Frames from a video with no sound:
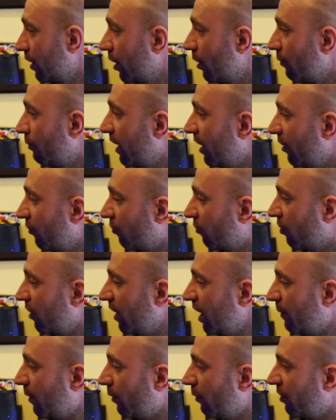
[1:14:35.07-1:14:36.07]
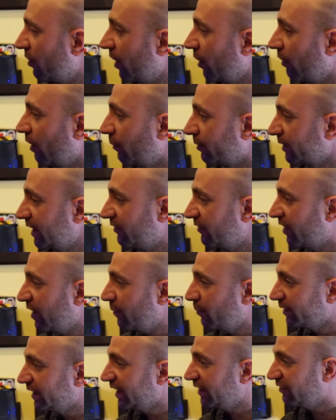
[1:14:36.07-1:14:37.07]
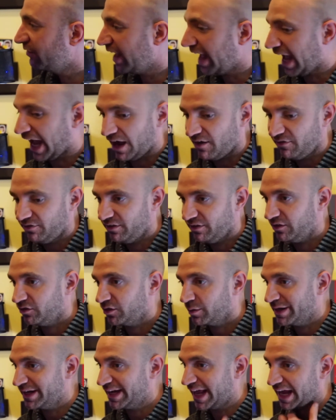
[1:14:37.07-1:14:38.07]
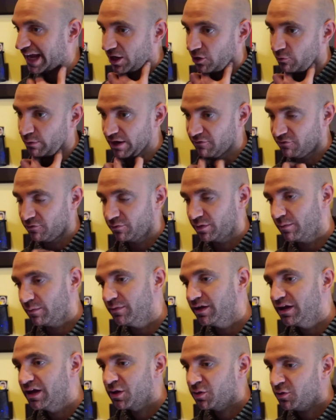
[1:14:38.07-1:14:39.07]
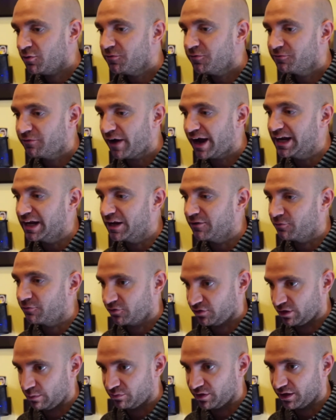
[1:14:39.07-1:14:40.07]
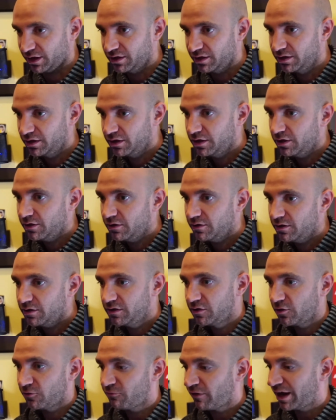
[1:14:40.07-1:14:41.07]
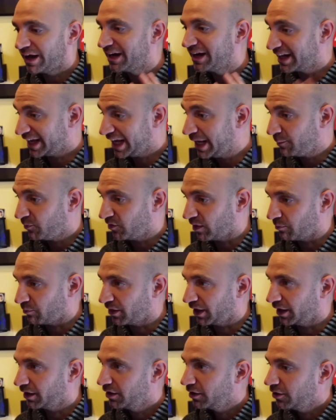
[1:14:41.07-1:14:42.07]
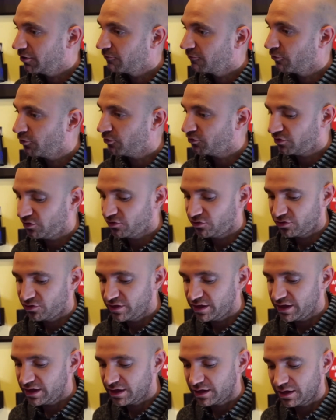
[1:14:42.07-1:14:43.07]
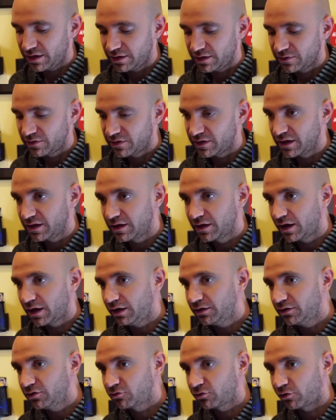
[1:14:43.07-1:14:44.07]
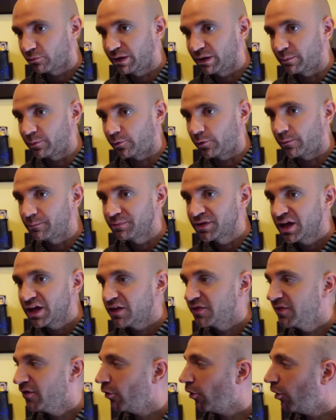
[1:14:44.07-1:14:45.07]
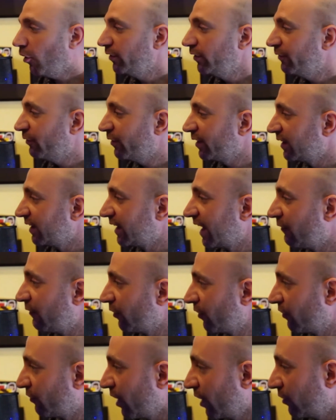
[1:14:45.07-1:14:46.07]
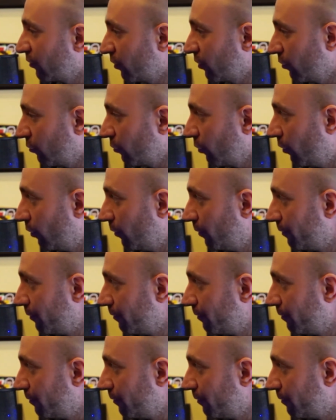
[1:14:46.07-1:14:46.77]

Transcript: Because think about what the NRA believes. They believe they have something that's going to be taken away from them. They're fighting for something. they're fighting to keep something. Versus the gun control people, there are all different levels of gun control.